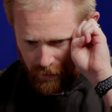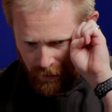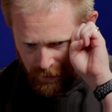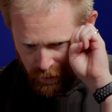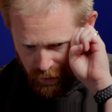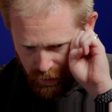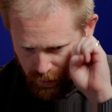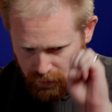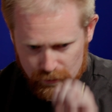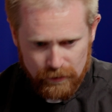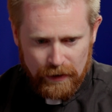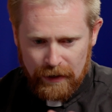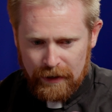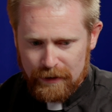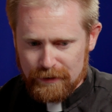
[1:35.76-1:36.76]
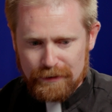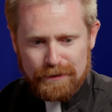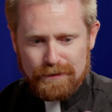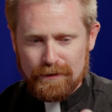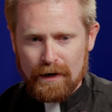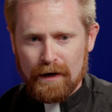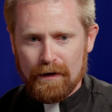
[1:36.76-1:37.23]
as soon
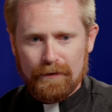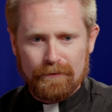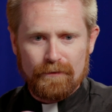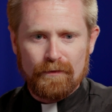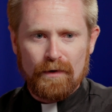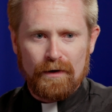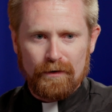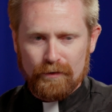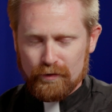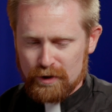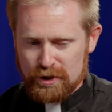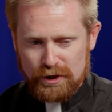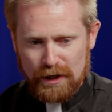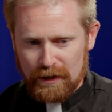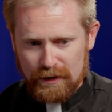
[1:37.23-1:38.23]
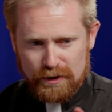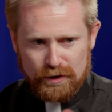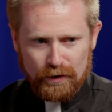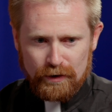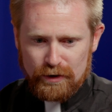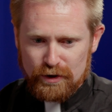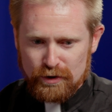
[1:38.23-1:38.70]
as uh, uh, Christianity
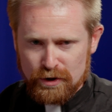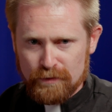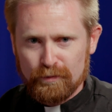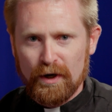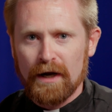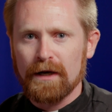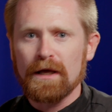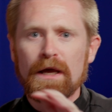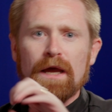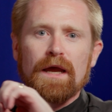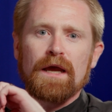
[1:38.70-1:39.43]
started to spread,